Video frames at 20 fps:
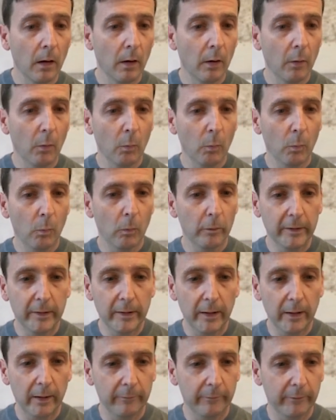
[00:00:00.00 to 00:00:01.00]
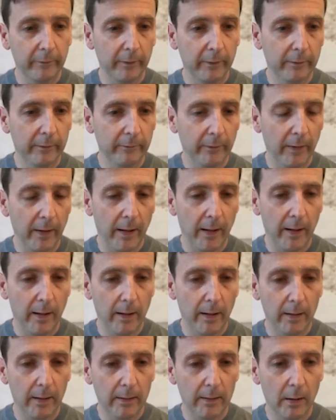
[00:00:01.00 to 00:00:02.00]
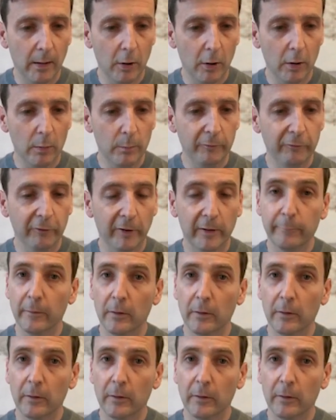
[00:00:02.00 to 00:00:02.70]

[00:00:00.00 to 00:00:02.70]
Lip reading: What you get is a OBJ file,